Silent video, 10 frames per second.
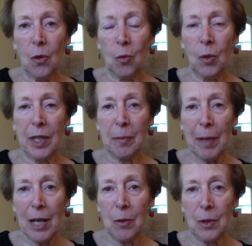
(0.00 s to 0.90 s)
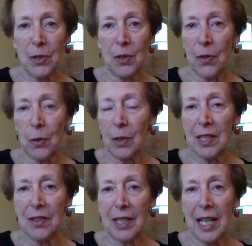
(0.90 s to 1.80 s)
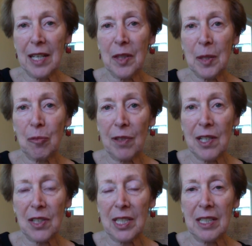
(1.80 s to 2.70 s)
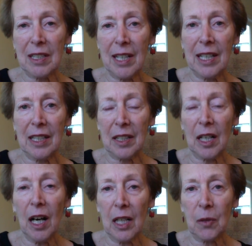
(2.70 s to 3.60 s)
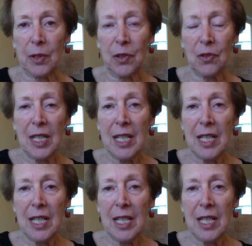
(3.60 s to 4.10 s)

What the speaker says: What powers, authorities can the President and Congress